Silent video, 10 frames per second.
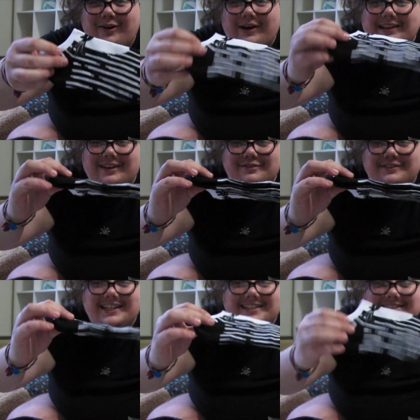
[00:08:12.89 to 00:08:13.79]
Oh, I
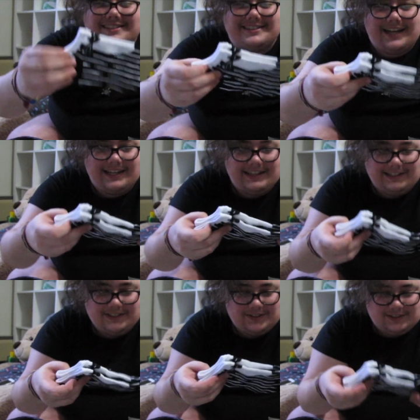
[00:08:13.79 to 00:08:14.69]
love these. I think
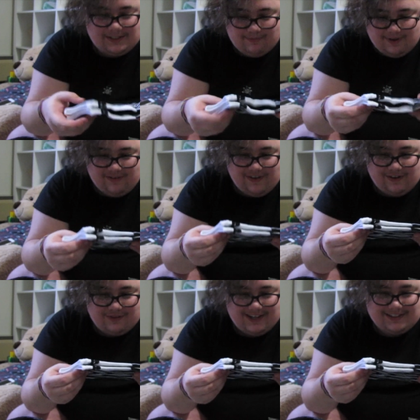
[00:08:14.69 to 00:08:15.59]
these are some of my
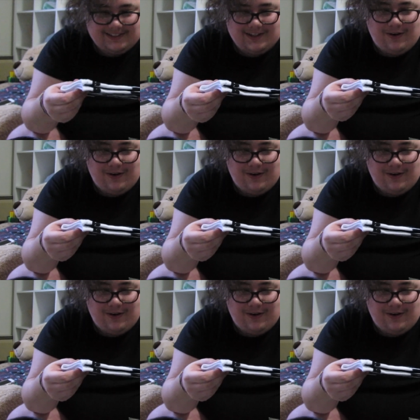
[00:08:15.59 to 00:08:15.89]
favorites.